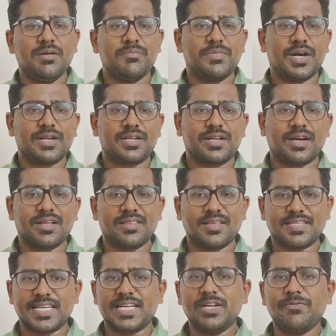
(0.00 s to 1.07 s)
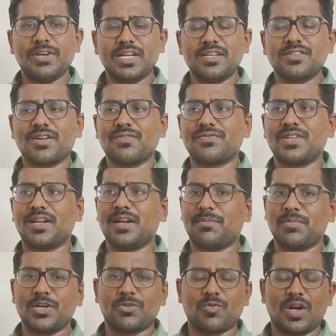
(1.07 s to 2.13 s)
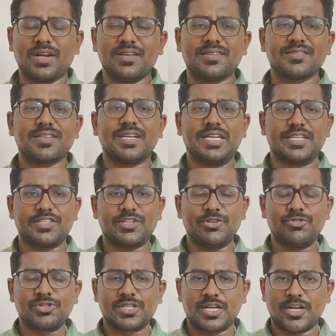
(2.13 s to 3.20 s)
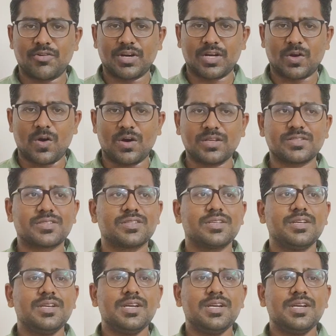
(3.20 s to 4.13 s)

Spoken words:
But the significance of the number 12 is it is used in our clocks,